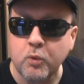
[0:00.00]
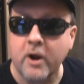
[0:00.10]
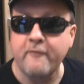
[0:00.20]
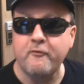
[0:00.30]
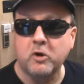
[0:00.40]

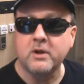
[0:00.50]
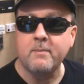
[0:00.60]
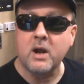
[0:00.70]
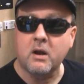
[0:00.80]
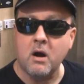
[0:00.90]
where I filled up
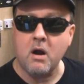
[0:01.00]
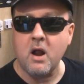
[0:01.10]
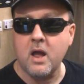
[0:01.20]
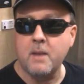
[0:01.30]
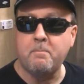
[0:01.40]
my
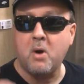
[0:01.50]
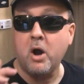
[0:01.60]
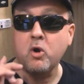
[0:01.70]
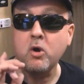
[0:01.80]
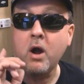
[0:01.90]
car and
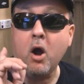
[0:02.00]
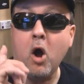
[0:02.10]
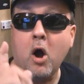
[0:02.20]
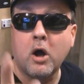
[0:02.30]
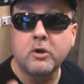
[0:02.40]
bought her a
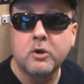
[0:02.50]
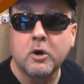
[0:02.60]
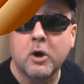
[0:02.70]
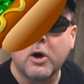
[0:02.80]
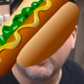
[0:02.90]
hot
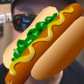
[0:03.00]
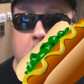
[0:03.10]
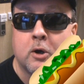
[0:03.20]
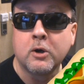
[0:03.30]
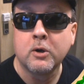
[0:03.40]

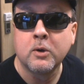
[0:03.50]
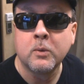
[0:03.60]
dog.